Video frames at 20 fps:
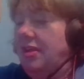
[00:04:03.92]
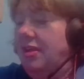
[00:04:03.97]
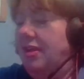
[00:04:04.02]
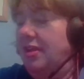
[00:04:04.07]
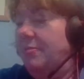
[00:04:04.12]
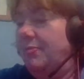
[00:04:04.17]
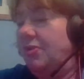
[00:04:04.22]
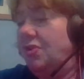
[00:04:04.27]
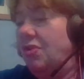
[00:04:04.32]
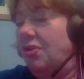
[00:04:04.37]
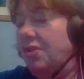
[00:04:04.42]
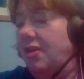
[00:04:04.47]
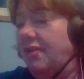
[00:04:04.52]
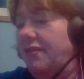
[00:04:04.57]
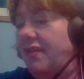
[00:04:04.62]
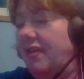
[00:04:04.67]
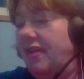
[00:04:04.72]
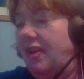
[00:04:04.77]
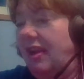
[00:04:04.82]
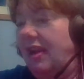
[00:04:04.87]

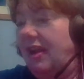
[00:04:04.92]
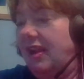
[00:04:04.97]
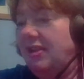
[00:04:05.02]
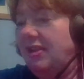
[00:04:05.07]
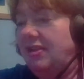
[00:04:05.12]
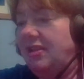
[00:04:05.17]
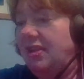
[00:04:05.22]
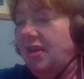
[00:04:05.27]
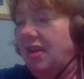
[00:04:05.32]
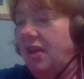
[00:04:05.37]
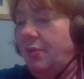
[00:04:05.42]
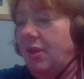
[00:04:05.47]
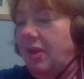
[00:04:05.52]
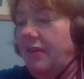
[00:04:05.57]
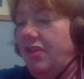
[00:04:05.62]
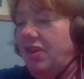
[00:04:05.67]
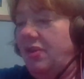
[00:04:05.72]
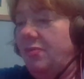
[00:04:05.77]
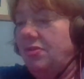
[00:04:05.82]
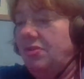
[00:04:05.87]
conifer, Lelandii, whatever
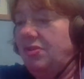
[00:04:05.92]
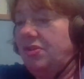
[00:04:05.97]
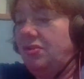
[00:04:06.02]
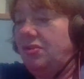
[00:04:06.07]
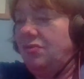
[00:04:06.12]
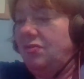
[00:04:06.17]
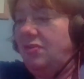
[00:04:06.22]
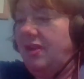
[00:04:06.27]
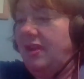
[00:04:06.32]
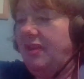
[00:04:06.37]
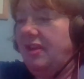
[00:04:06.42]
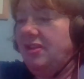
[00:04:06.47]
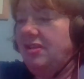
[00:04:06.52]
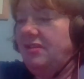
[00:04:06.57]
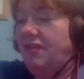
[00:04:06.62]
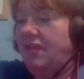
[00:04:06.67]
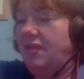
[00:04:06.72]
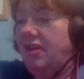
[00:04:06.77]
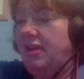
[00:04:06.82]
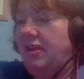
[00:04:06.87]
you want to call it, that's
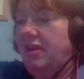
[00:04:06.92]
fine.